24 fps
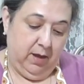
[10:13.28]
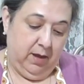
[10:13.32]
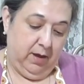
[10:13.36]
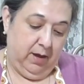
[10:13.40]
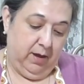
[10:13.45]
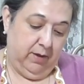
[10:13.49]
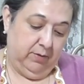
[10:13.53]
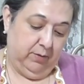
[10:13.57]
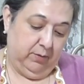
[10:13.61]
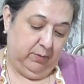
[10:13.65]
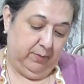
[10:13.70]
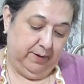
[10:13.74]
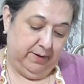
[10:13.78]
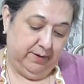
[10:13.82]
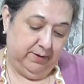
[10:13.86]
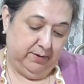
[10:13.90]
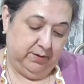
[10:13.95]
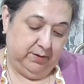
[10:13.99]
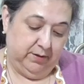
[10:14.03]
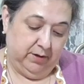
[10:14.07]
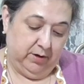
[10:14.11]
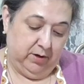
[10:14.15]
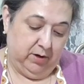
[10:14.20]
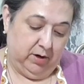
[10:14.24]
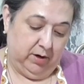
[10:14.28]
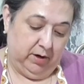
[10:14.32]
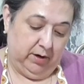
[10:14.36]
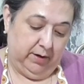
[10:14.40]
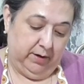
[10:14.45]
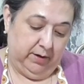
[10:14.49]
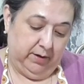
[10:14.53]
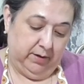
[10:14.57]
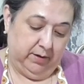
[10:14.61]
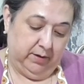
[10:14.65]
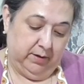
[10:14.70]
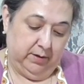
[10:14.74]
And the rest of the
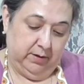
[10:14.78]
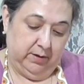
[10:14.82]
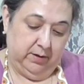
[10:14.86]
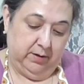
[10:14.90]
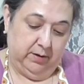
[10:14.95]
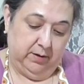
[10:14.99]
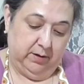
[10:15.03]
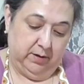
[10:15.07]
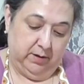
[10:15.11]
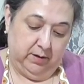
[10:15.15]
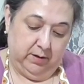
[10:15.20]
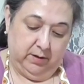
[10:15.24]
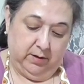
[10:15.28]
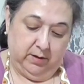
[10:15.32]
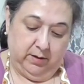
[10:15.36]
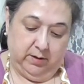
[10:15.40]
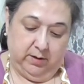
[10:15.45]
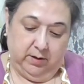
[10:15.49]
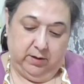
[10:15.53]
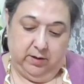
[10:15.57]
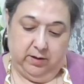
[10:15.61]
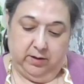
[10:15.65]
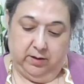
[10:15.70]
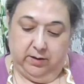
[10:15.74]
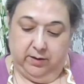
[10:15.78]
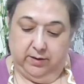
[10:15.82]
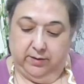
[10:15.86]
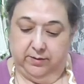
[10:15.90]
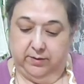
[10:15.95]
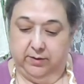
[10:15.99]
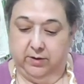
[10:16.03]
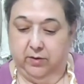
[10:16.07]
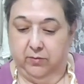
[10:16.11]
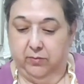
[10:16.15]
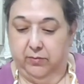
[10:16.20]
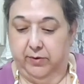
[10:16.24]
garlic
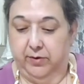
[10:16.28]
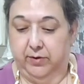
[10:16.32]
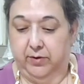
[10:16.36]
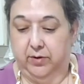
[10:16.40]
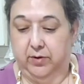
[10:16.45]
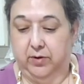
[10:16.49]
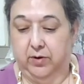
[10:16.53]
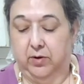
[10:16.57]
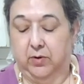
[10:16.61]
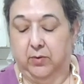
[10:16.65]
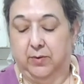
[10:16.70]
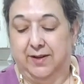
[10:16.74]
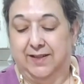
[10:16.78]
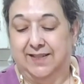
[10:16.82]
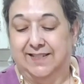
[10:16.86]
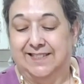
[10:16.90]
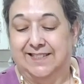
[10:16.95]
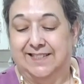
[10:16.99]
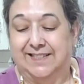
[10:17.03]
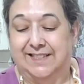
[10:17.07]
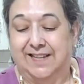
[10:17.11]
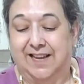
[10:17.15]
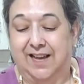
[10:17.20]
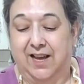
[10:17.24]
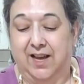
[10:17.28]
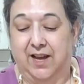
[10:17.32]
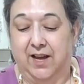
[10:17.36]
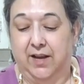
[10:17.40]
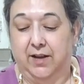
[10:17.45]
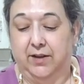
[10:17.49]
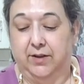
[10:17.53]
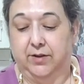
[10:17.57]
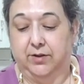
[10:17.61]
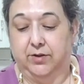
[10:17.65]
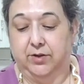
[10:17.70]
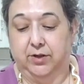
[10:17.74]
is going to go
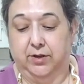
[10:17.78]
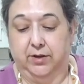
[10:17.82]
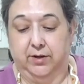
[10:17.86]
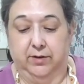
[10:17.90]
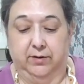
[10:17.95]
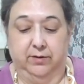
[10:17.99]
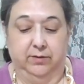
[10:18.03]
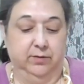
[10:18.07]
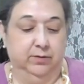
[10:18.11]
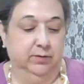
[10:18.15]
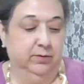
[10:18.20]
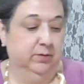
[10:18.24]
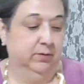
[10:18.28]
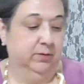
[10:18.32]
inside the chicken.